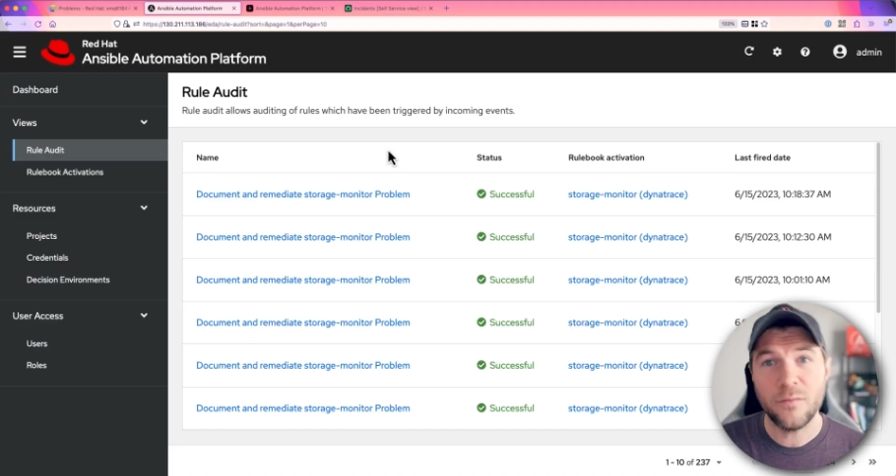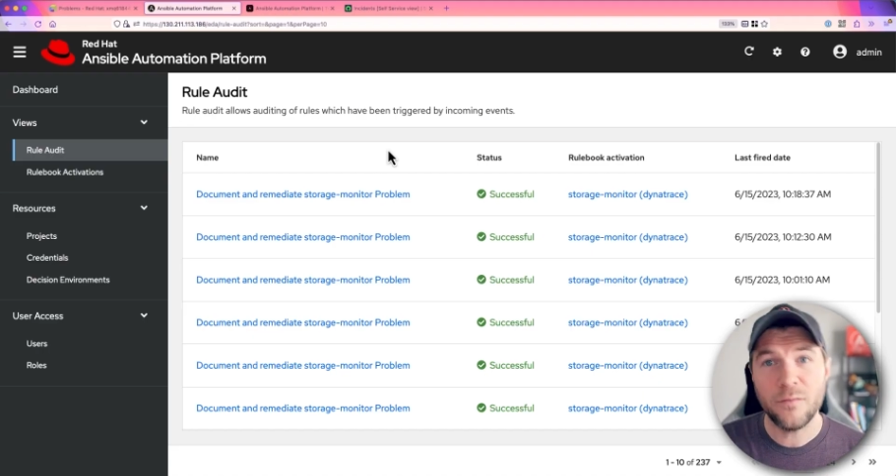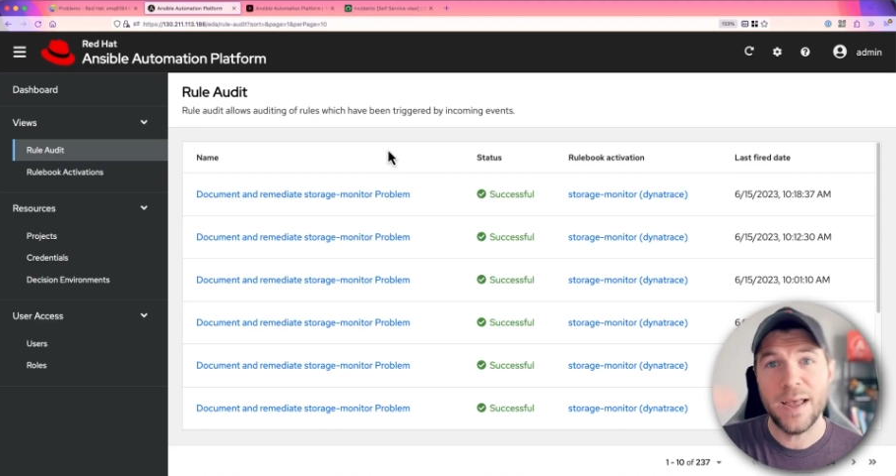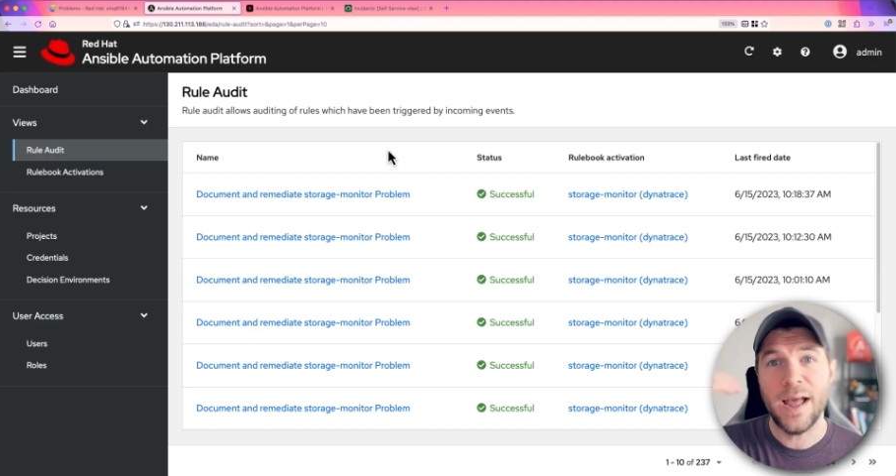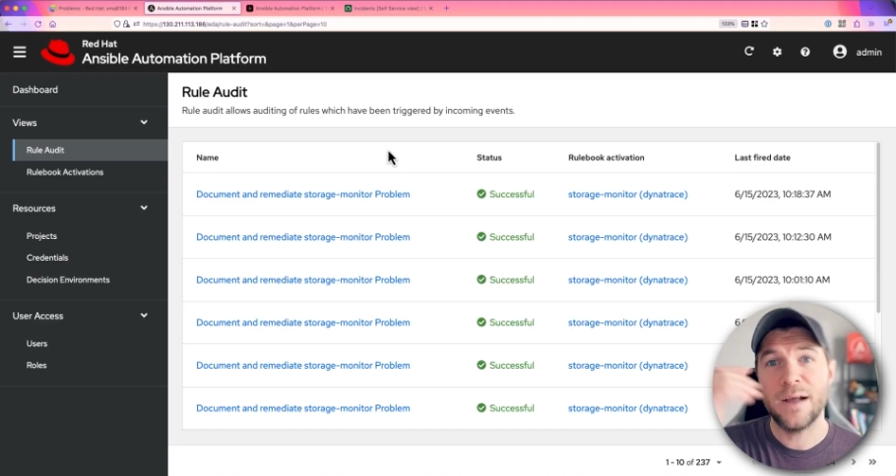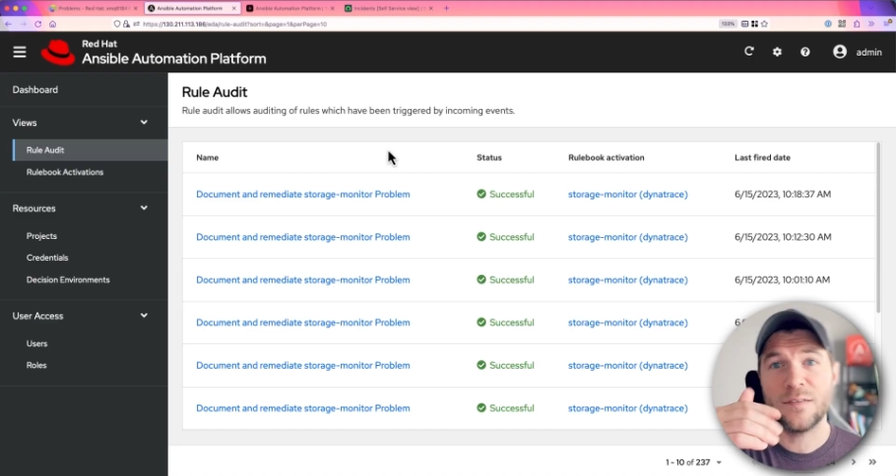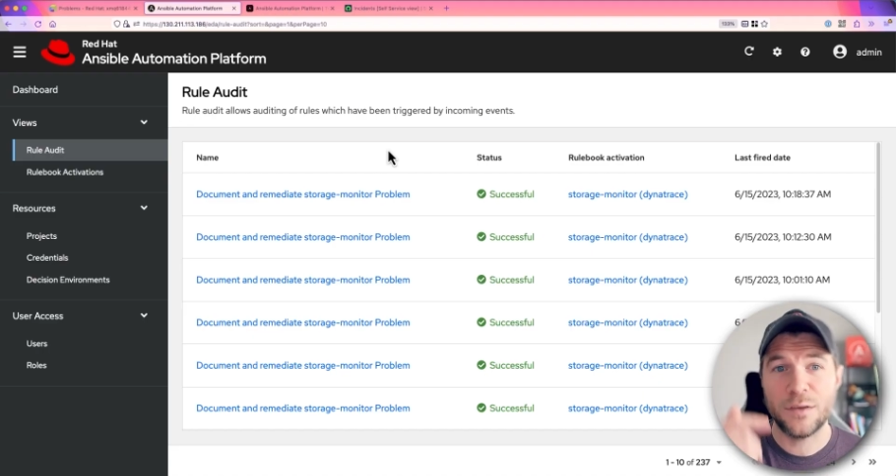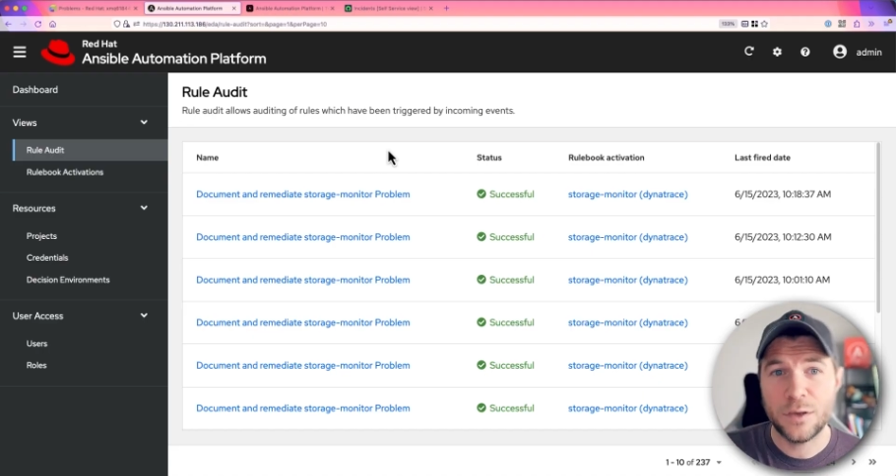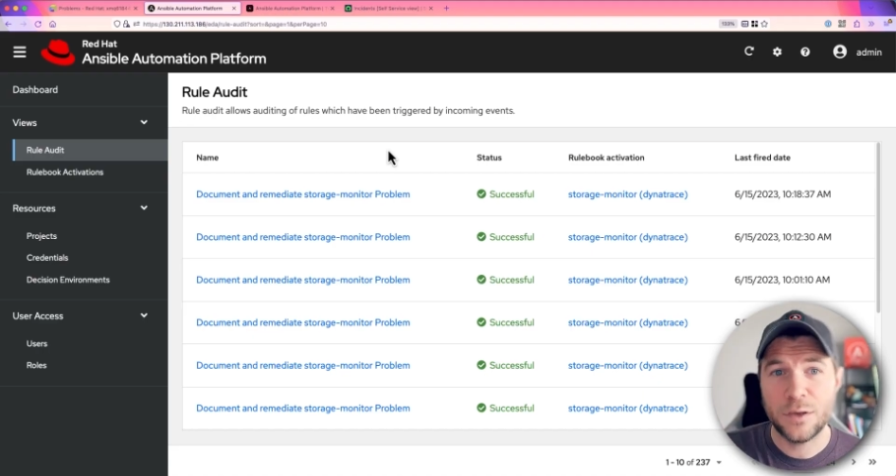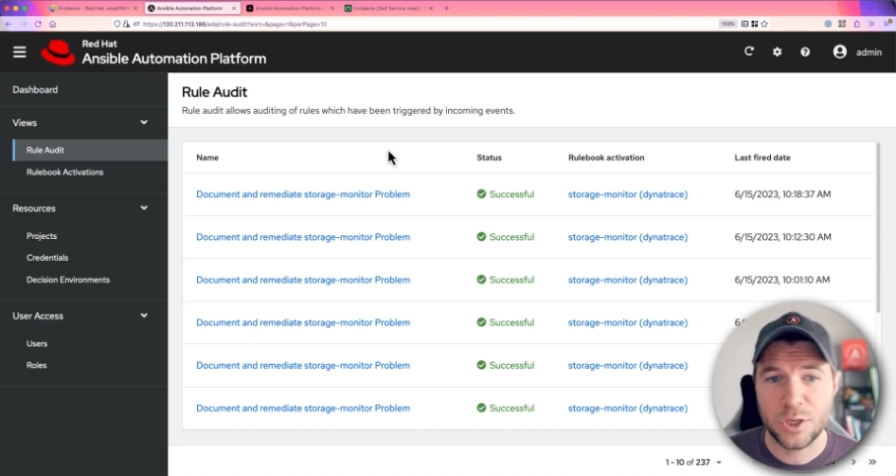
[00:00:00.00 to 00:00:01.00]
of the
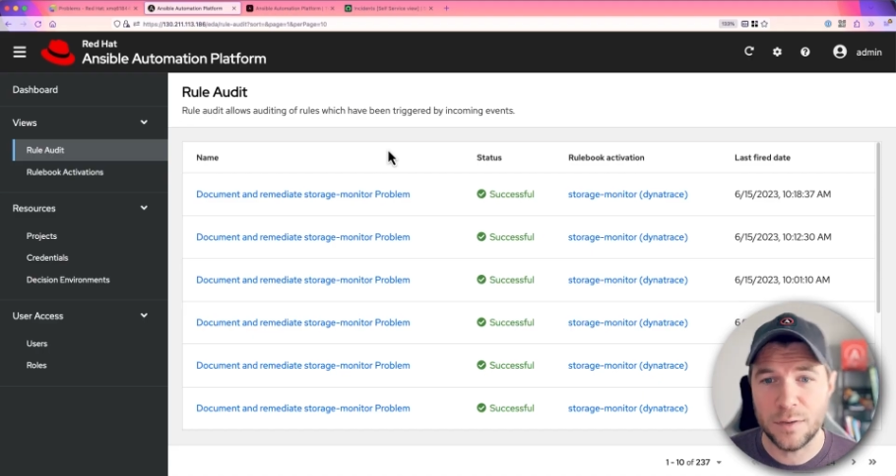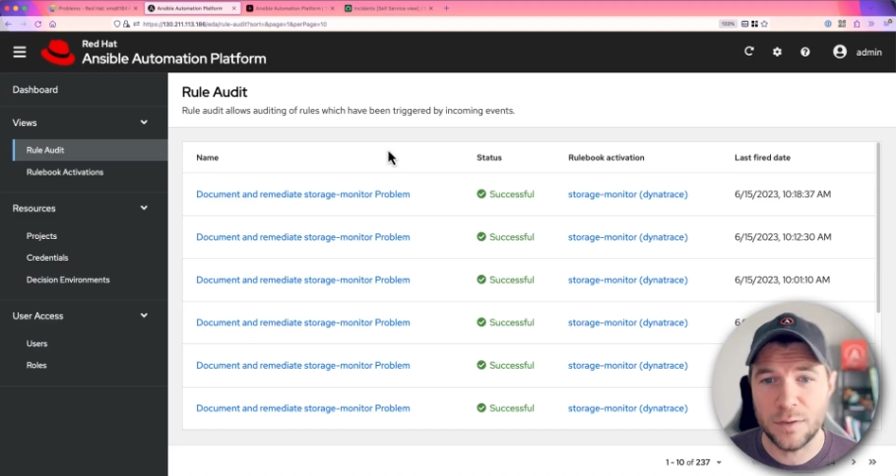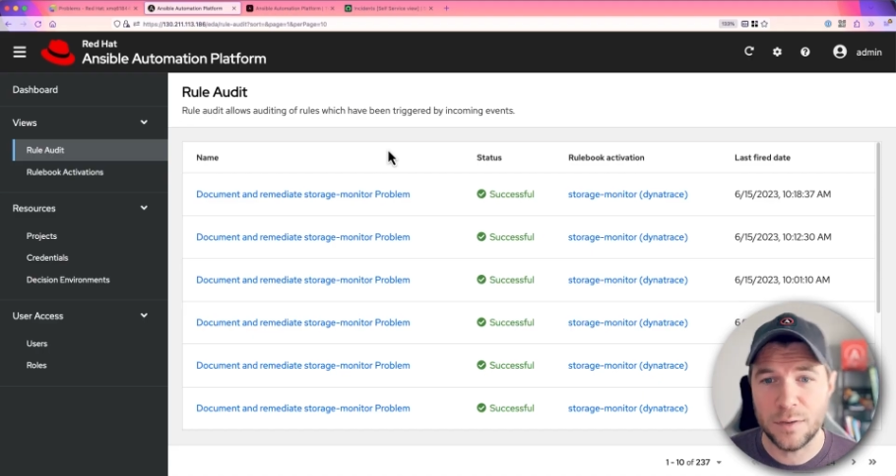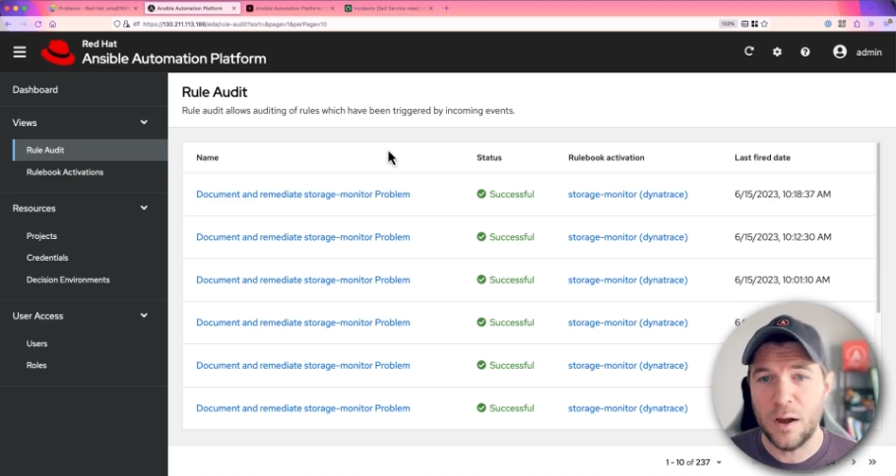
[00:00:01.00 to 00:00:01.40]
executions